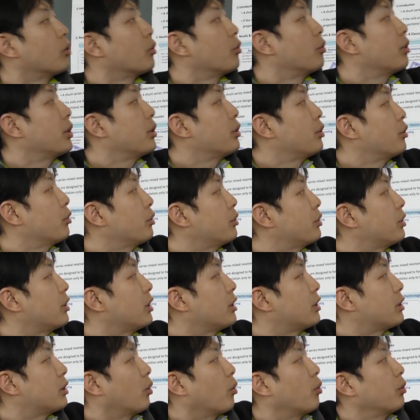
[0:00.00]
we use
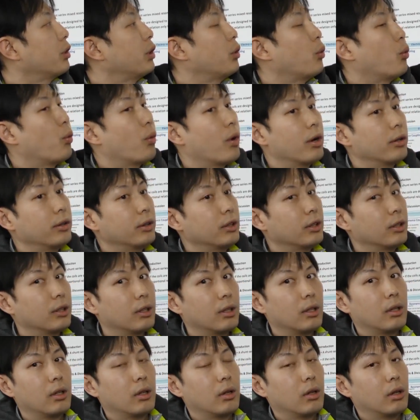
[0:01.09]
this only one
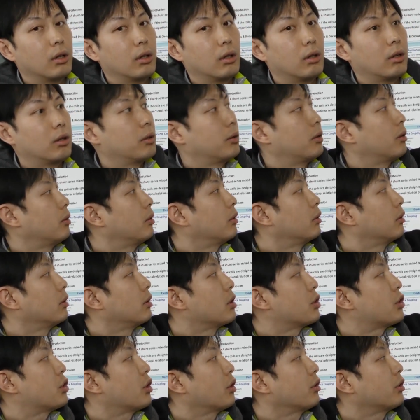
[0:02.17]
uh,
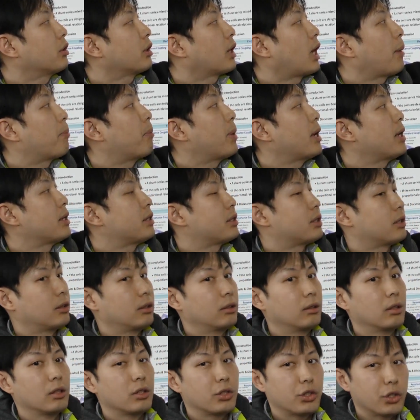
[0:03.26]
shunt
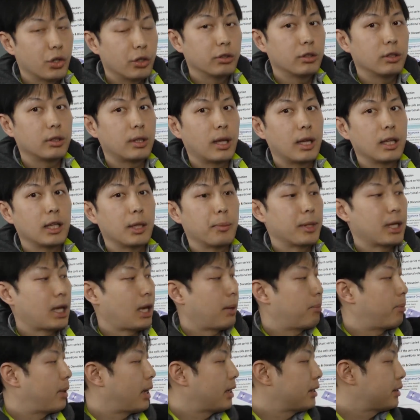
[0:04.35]
capacitor, shunt dynamic
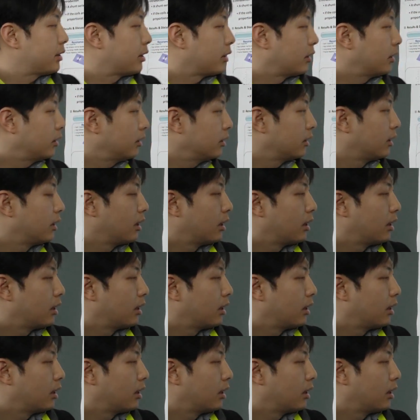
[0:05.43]
capacitor.